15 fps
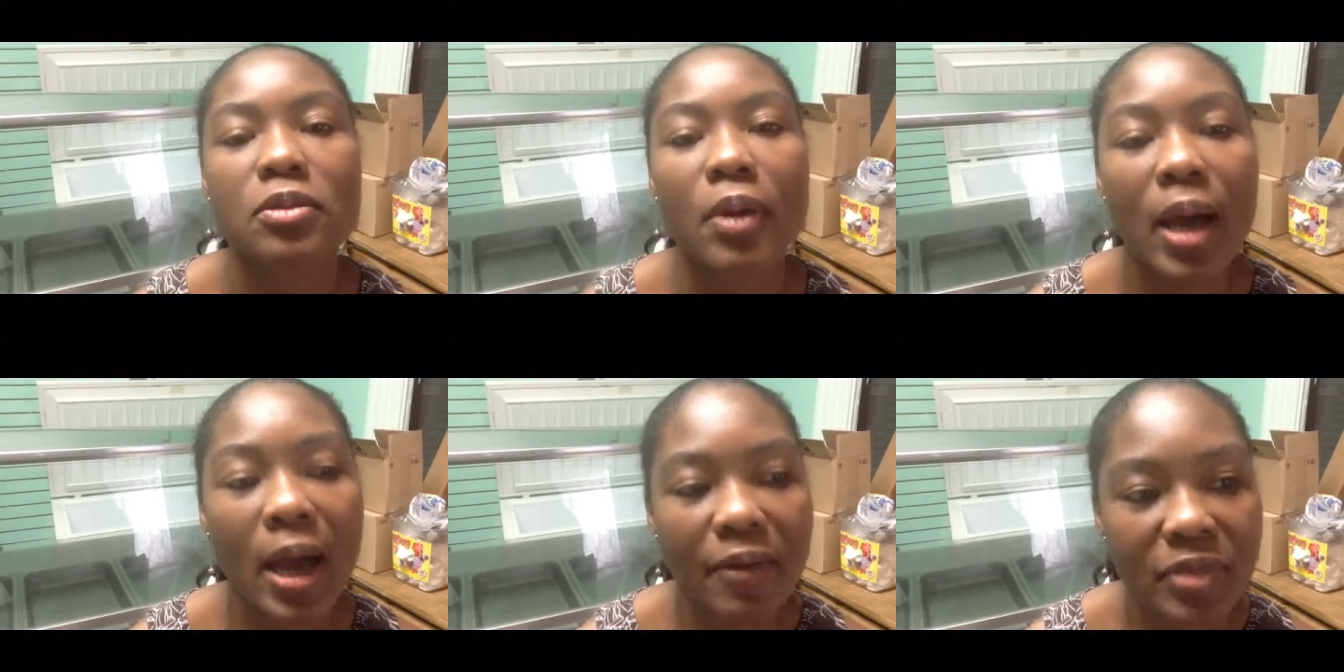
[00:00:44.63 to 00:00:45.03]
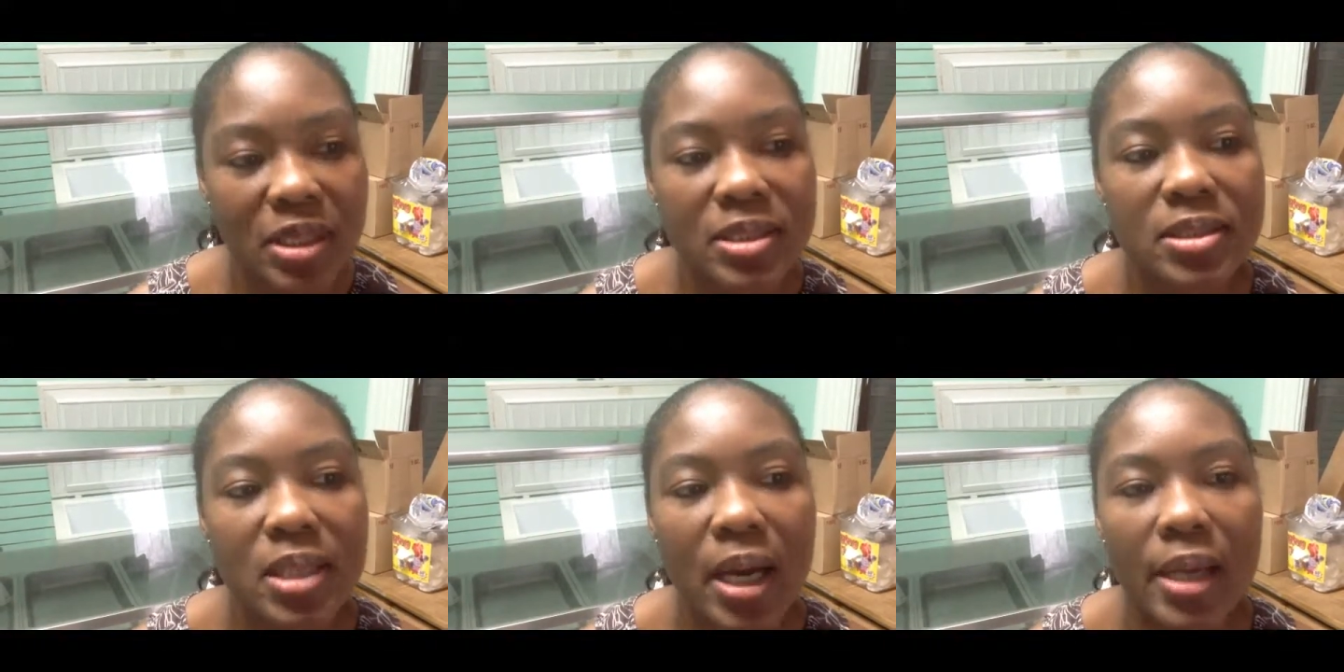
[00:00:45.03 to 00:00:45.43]
So I have
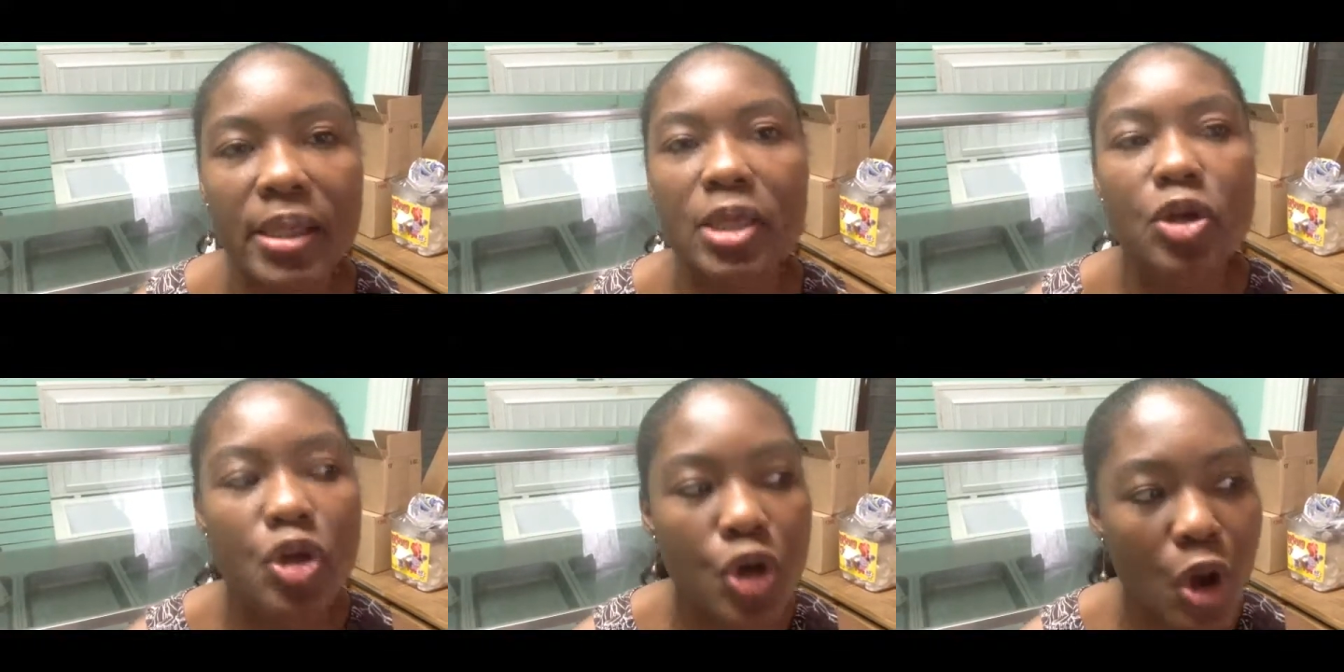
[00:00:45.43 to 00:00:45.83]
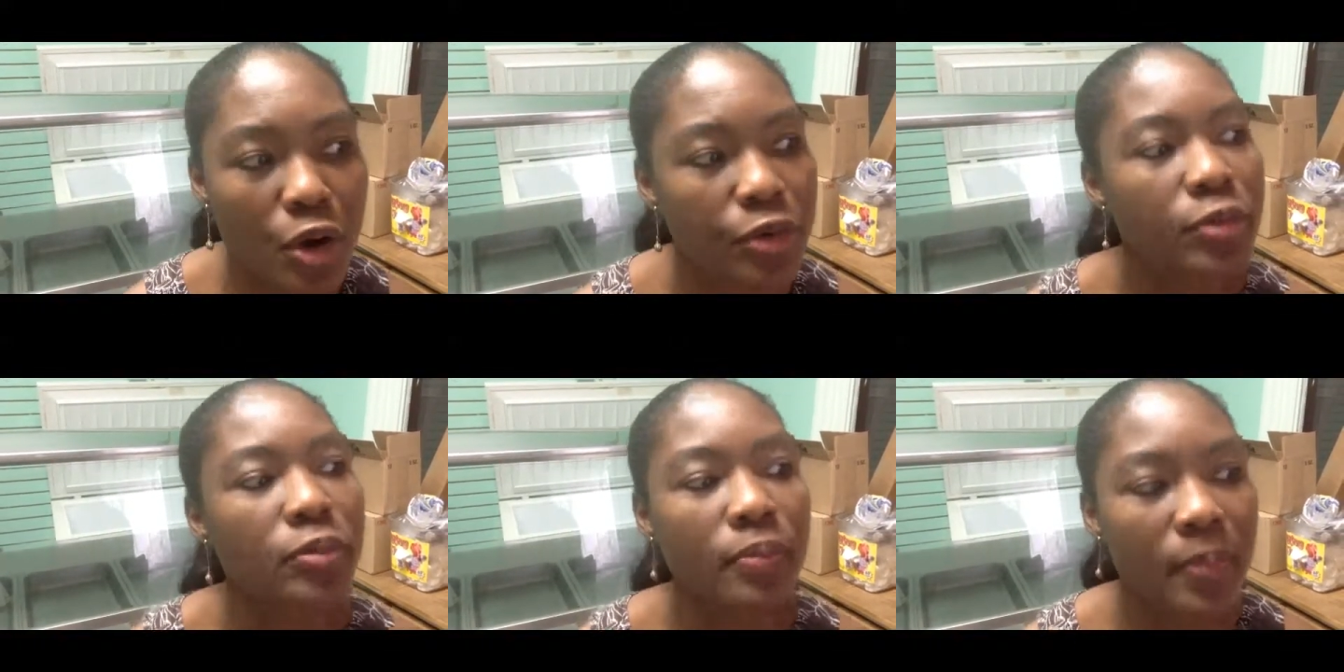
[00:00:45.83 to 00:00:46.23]
decided,
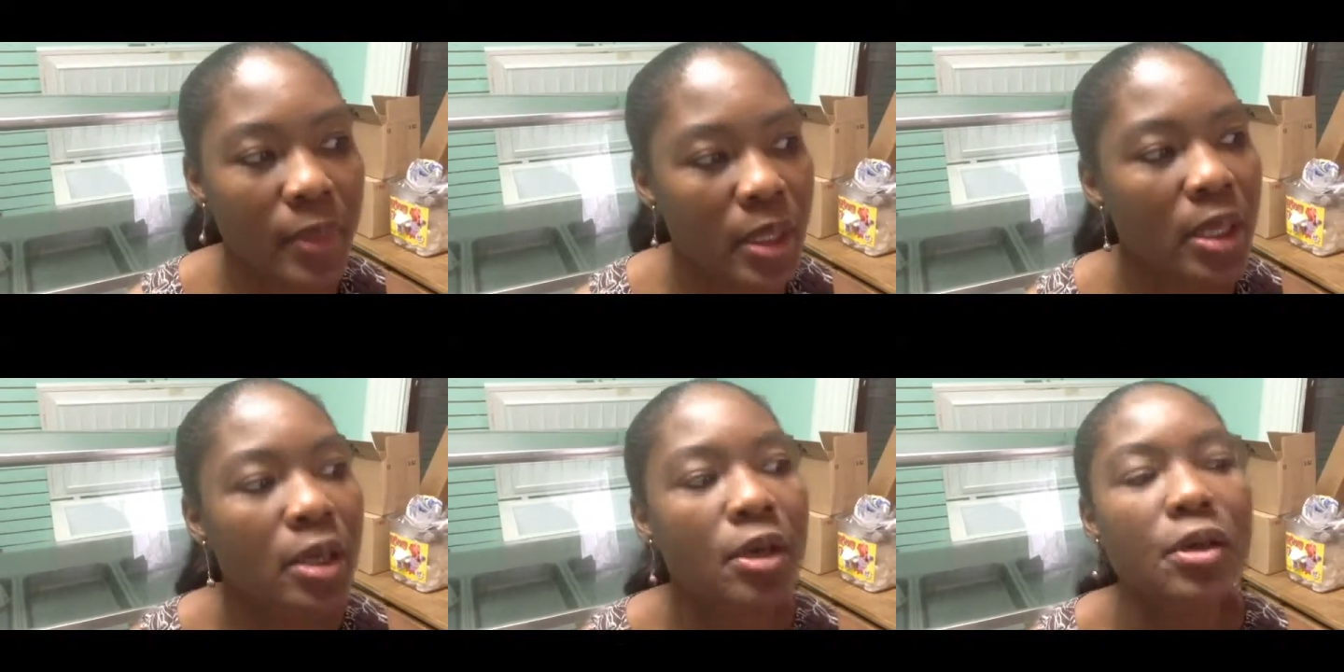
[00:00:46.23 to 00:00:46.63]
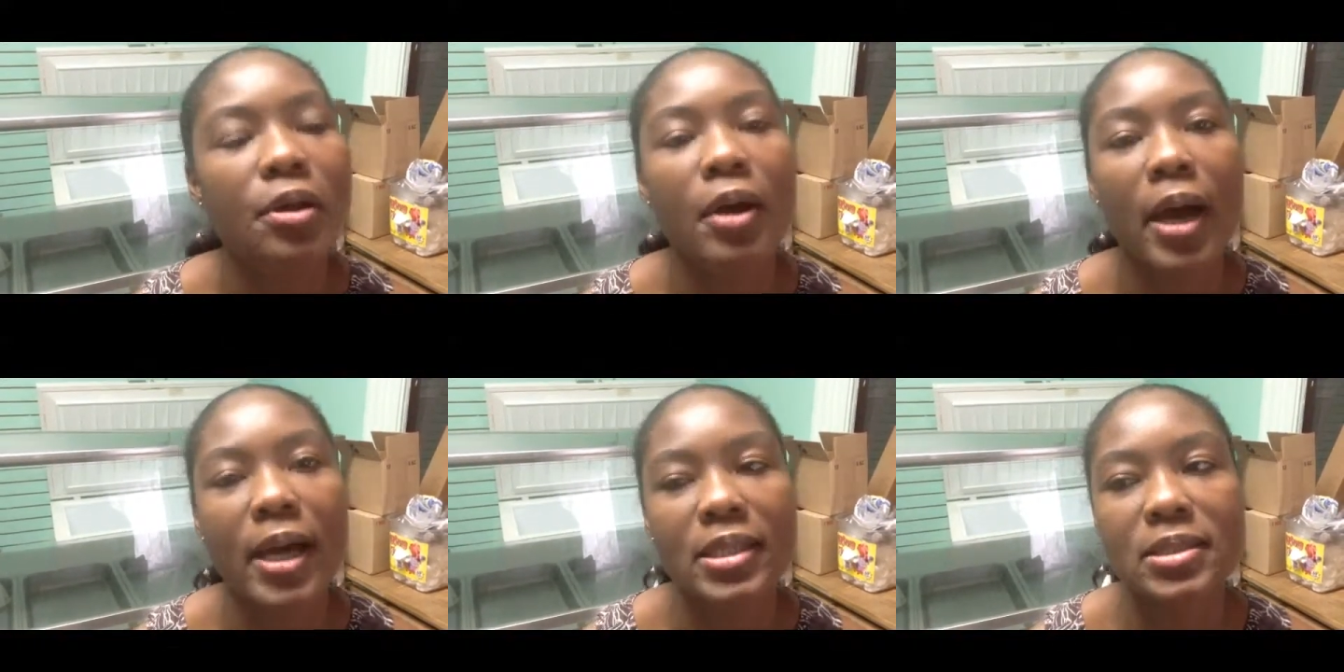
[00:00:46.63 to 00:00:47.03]

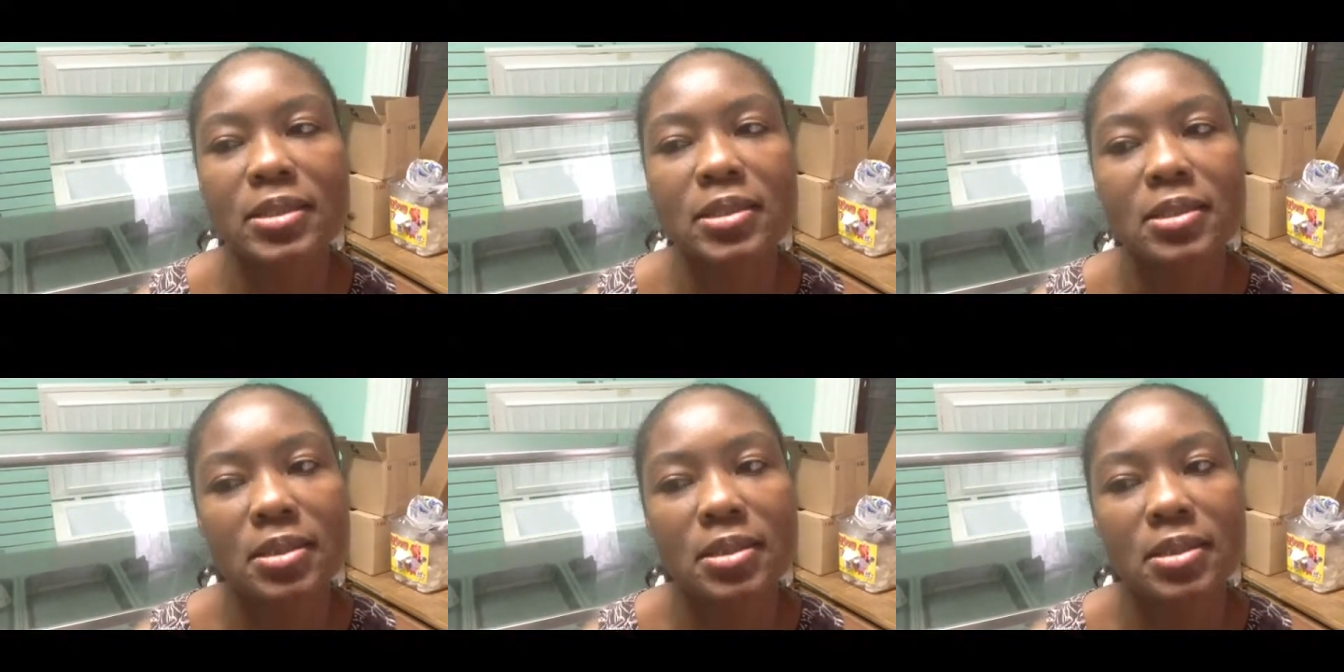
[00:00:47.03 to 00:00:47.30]
as